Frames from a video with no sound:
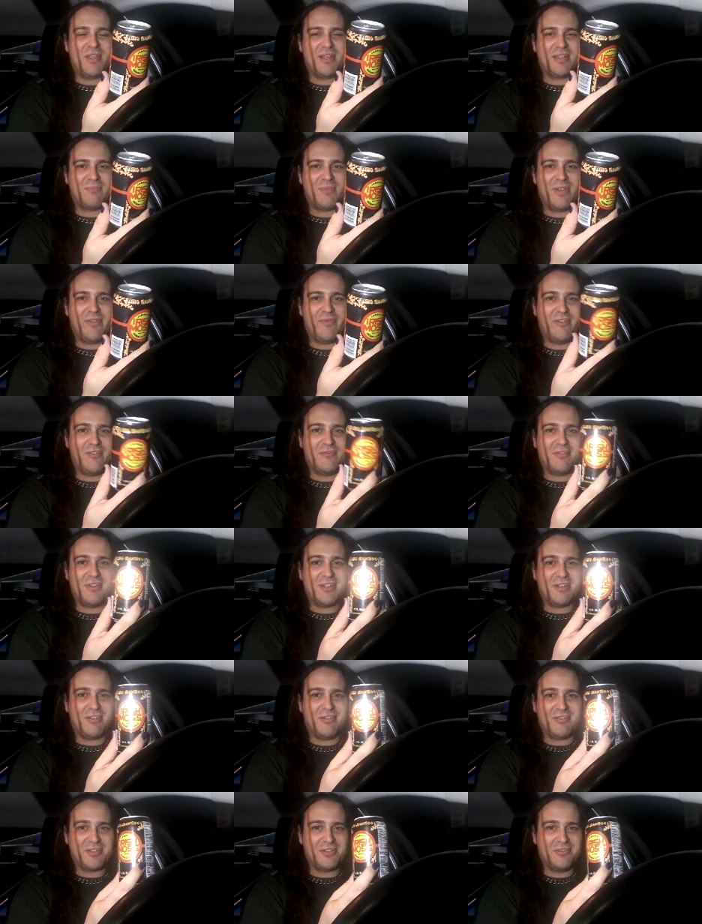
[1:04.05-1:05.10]
because my phone
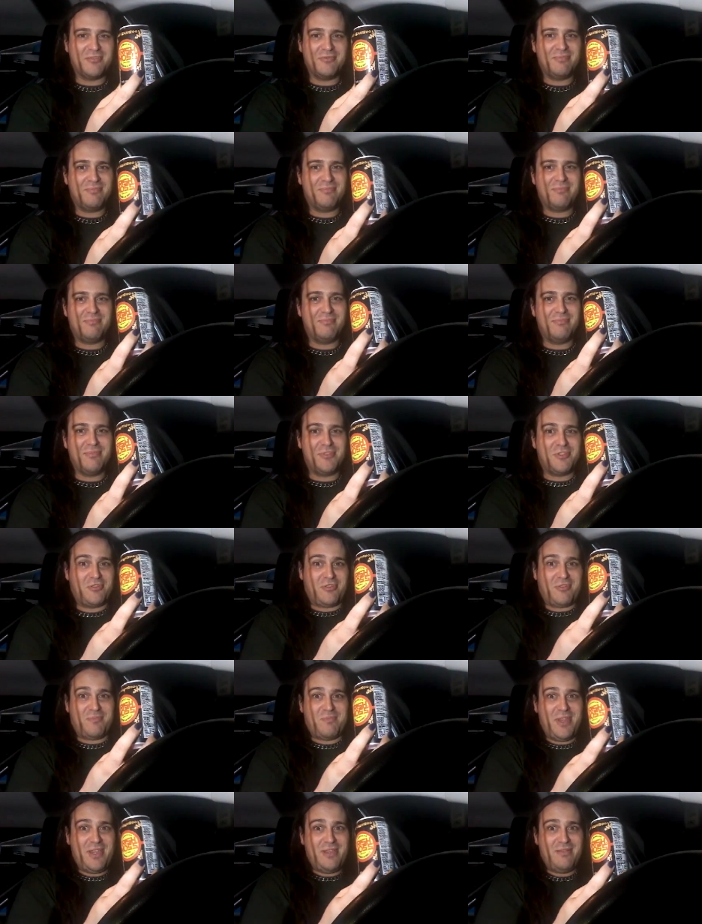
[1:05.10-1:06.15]
is also
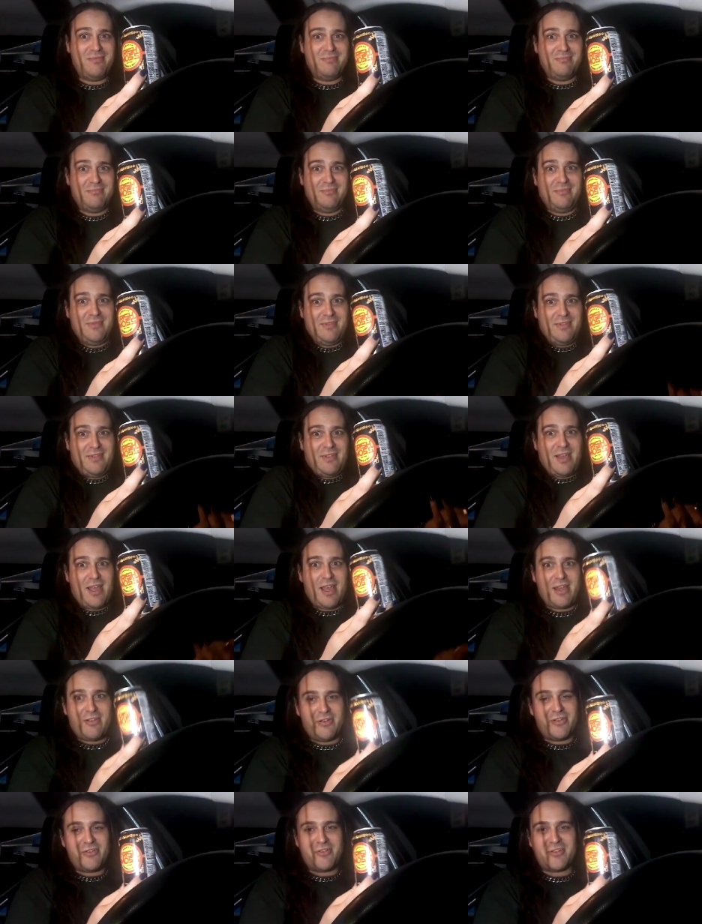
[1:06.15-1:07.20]
derpy.
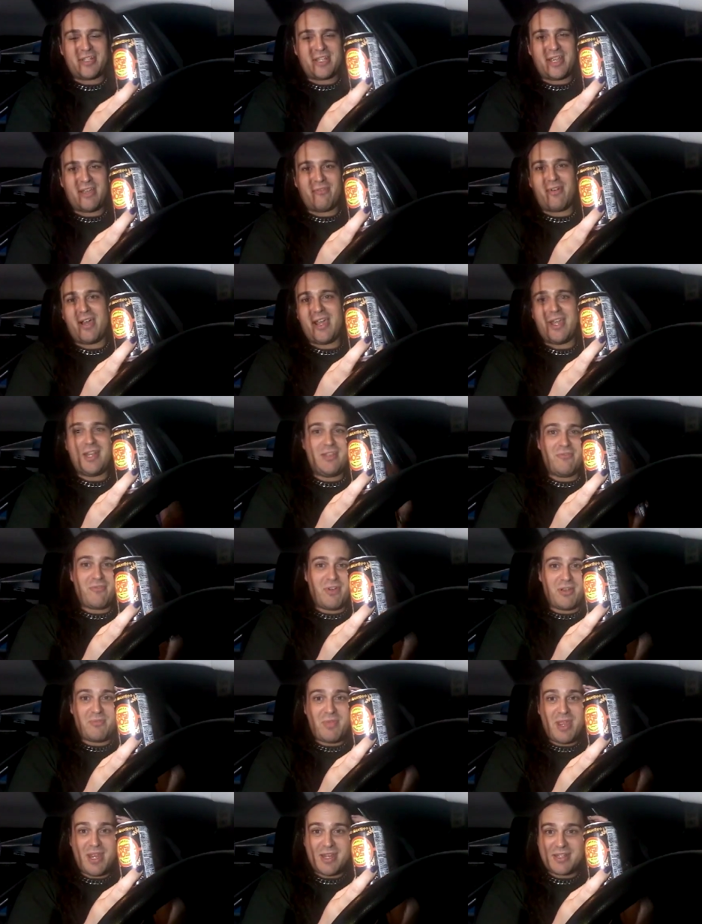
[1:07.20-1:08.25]
I don't understand why
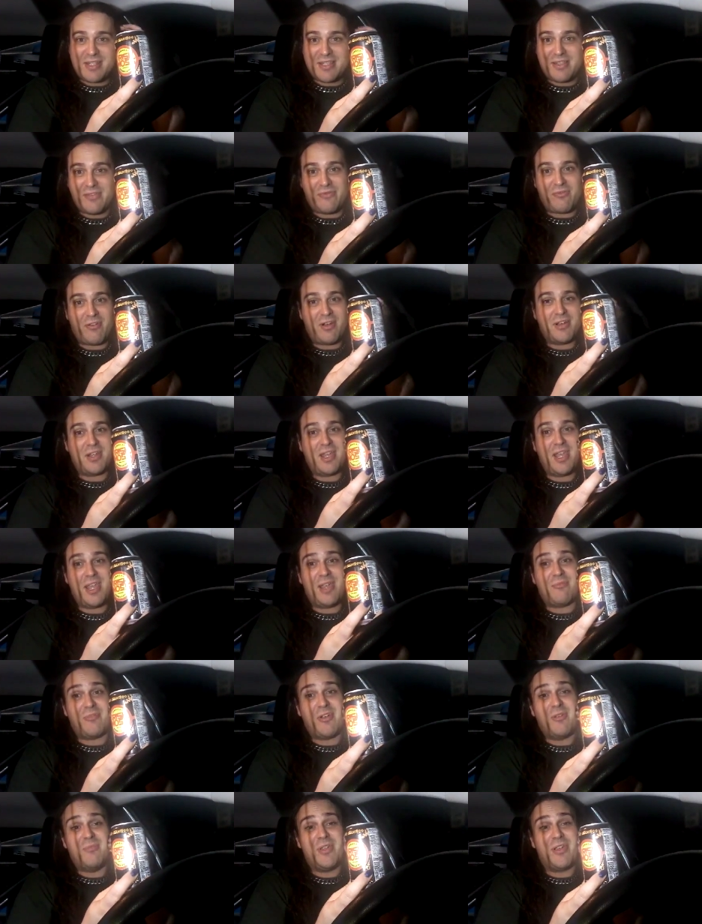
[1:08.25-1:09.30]
anyone makes the front
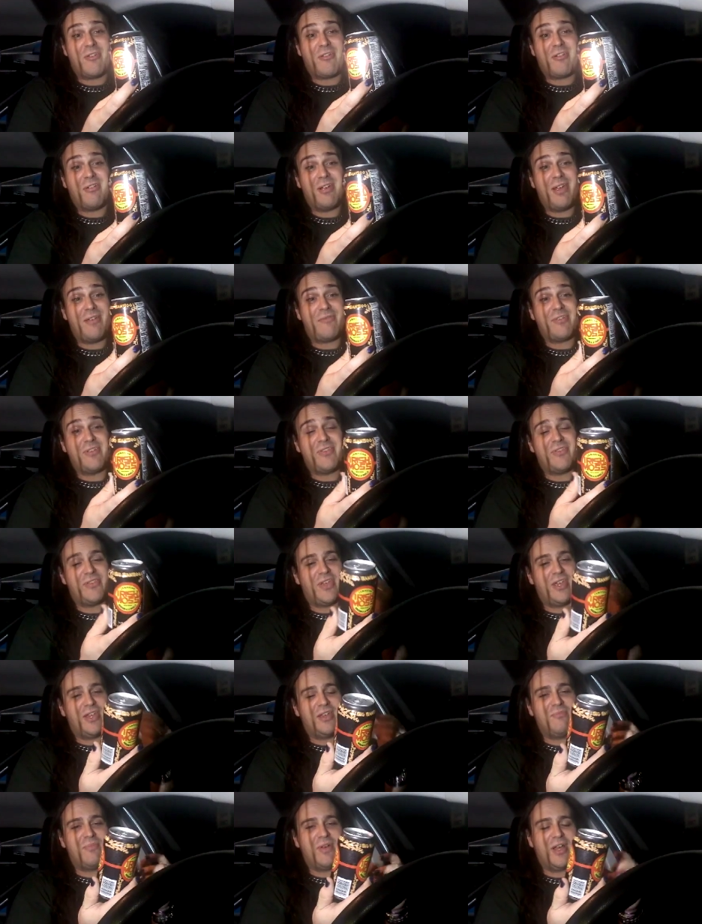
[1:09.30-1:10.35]
camera mirror
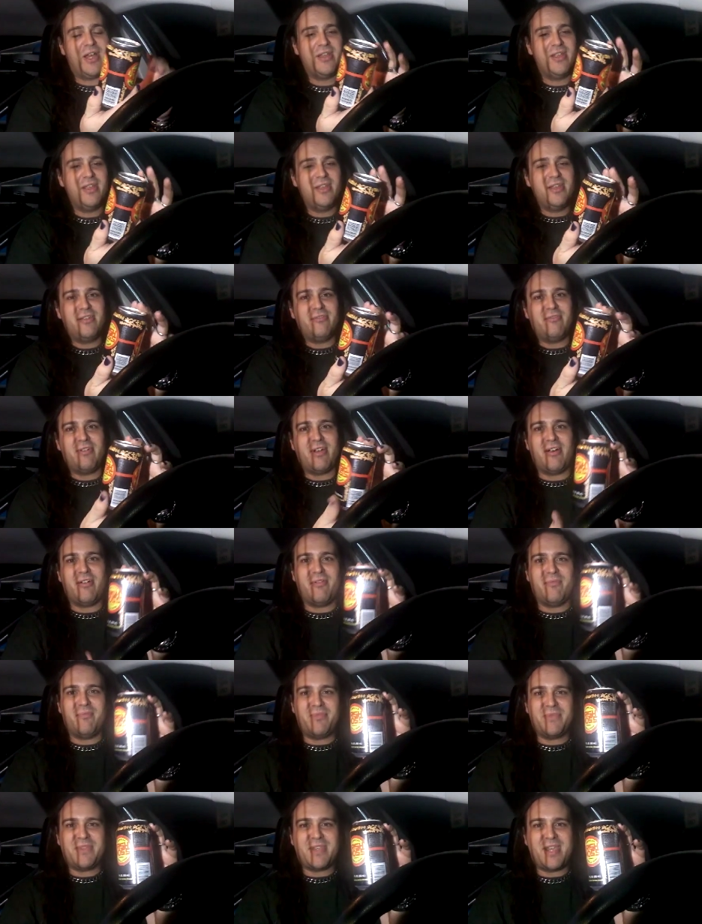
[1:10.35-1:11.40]
everything, but,
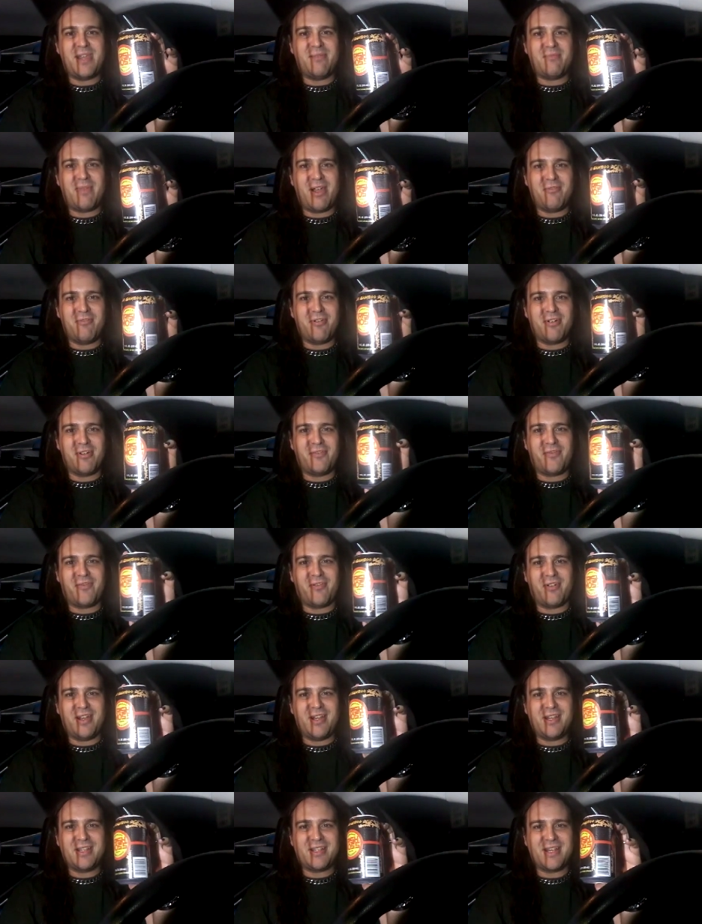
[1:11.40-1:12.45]
well, take my word
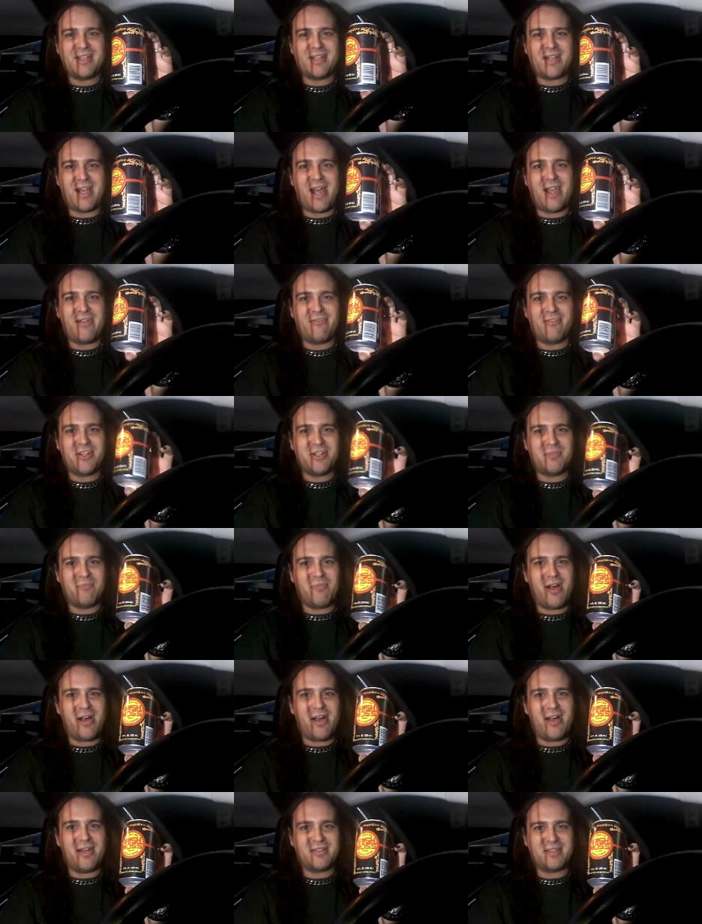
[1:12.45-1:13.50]
for it. It says Irish
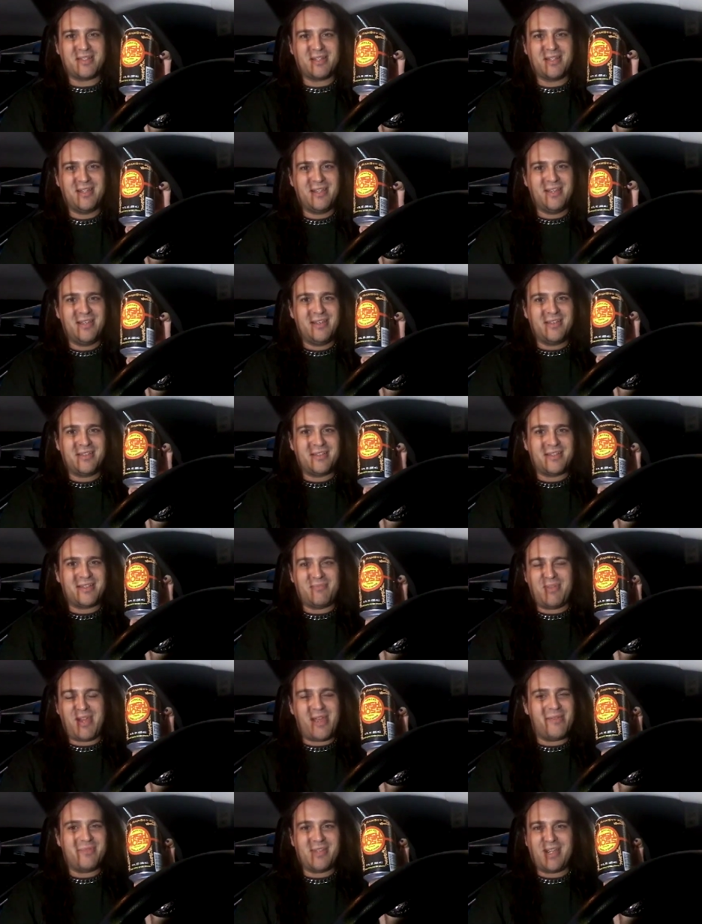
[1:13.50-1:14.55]
moss.
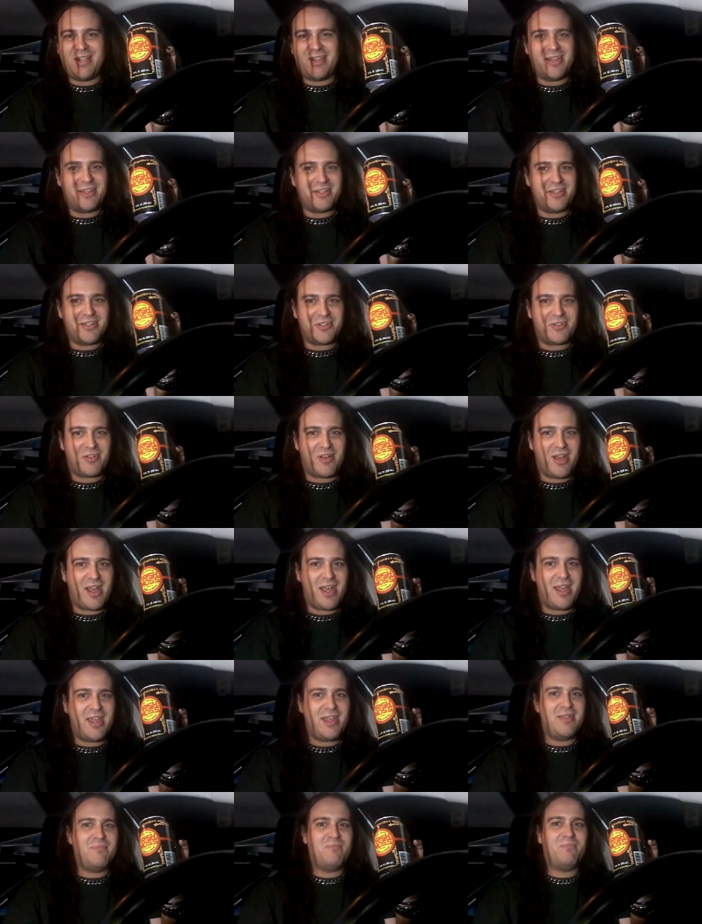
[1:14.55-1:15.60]
Sometimes I like to
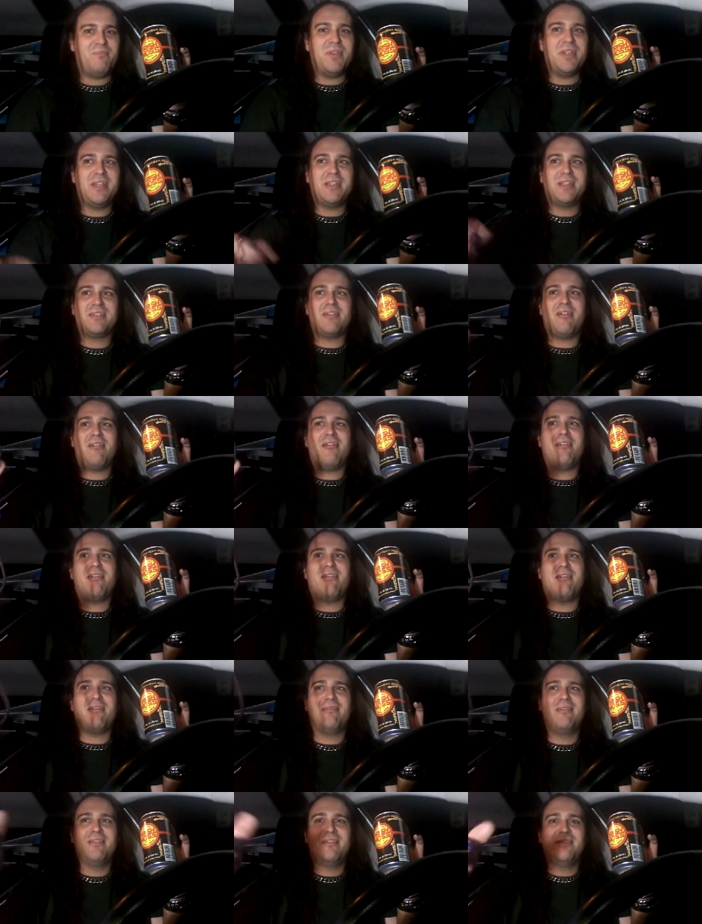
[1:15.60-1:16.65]
try
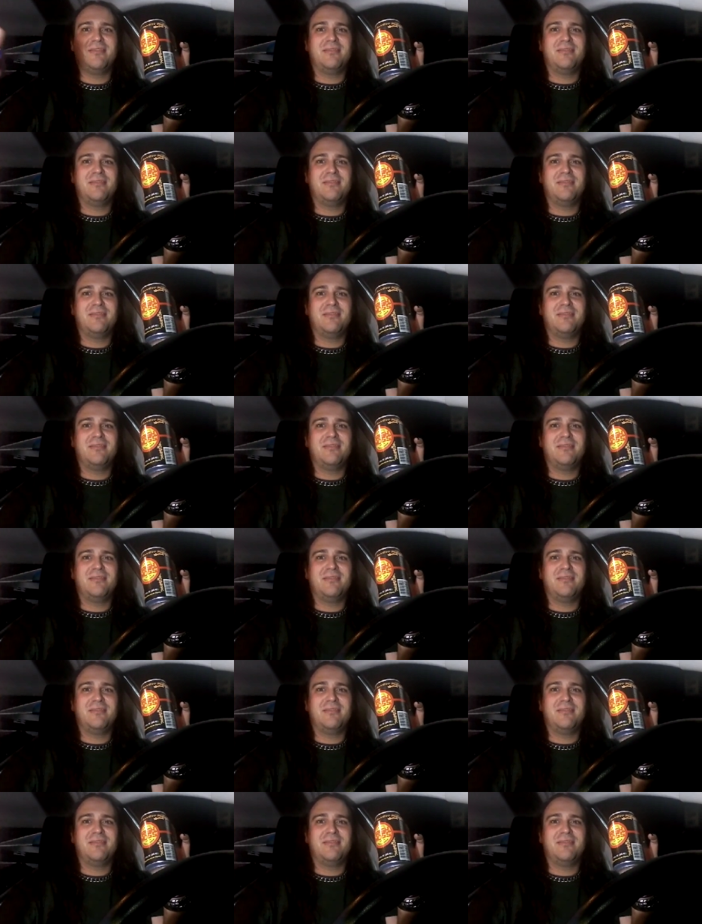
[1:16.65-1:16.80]
bizarre